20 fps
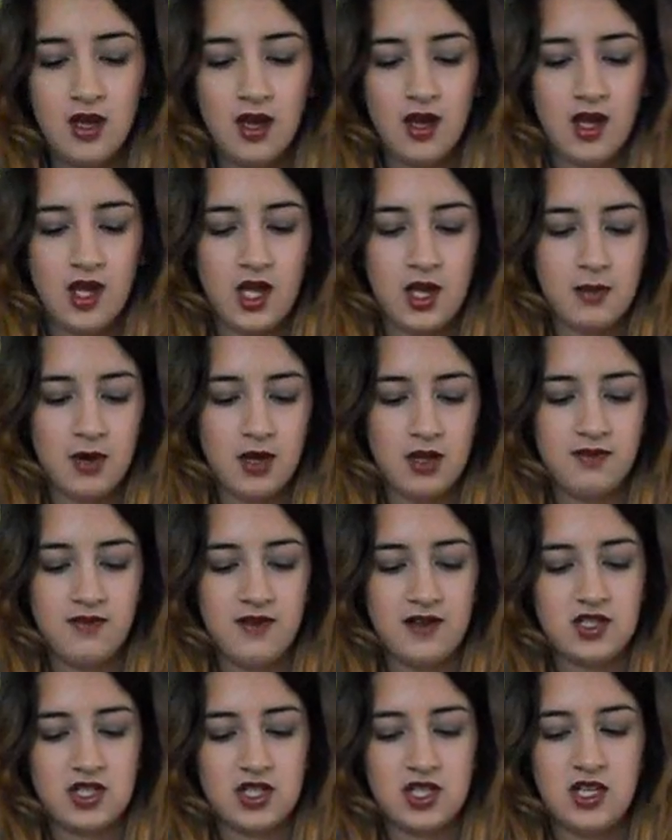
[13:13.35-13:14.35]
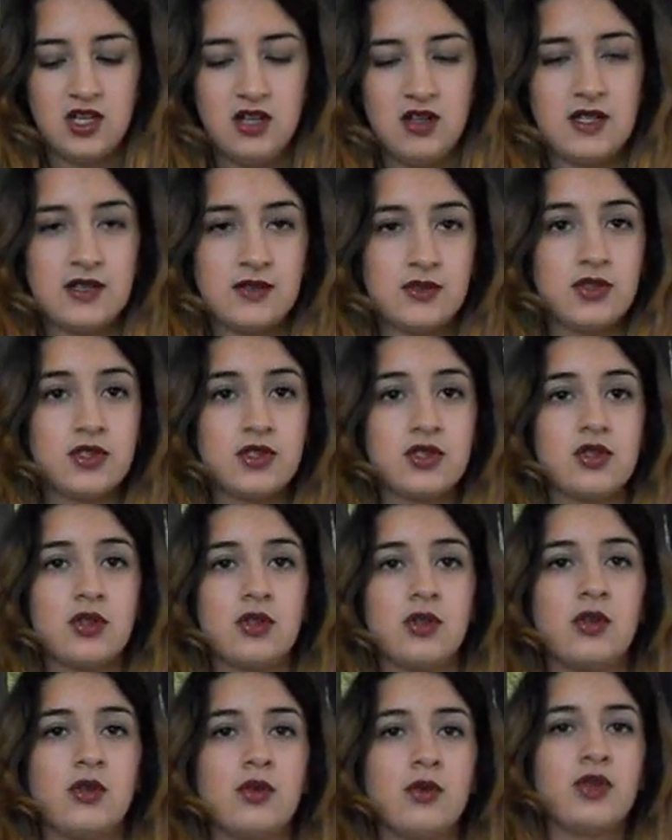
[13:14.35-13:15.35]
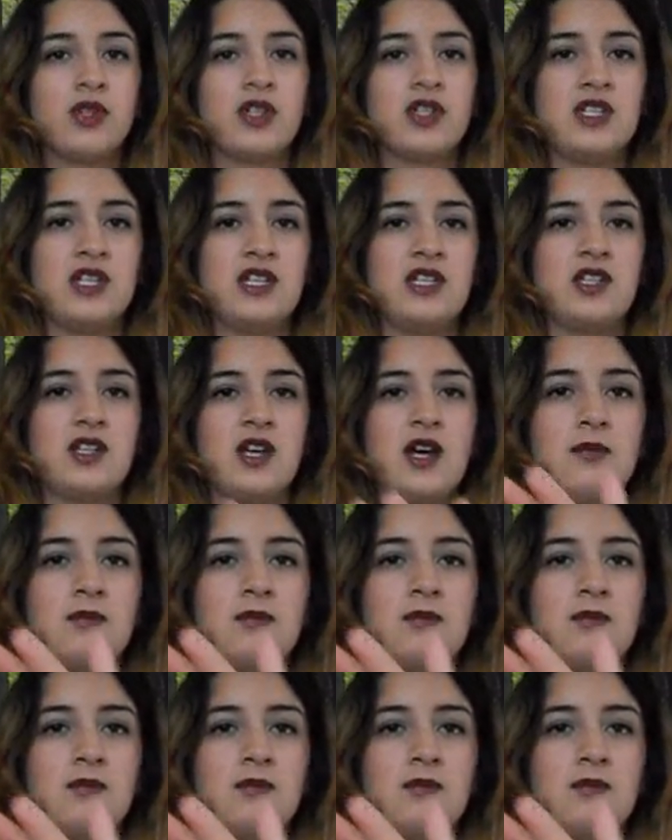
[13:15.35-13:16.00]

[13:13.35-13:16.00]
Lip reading: I found a cute little stall that did